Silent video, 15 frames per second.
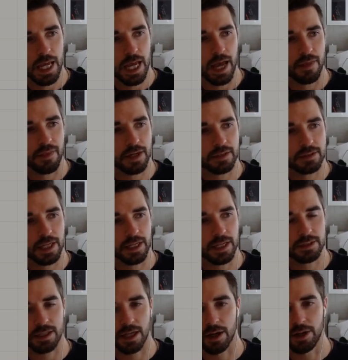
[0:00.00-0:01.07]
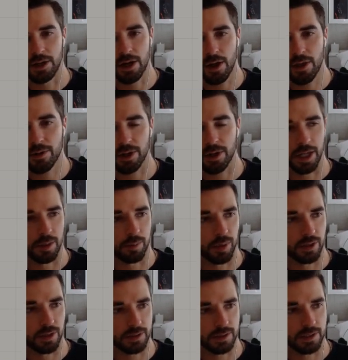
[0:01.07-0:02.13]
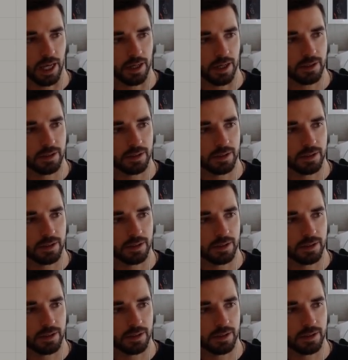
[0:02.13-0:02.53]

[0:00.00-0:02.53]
And then it takes another input set,